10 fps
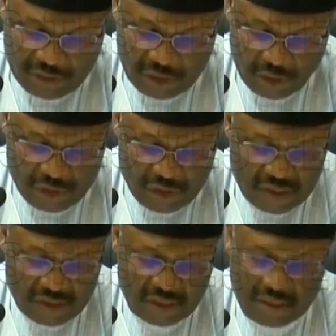of its
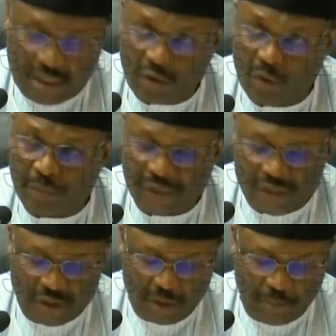logistics and
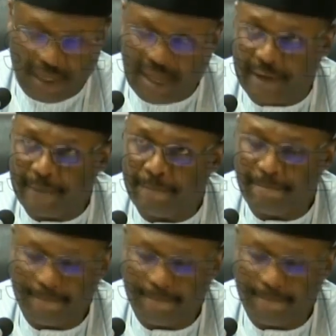operational plan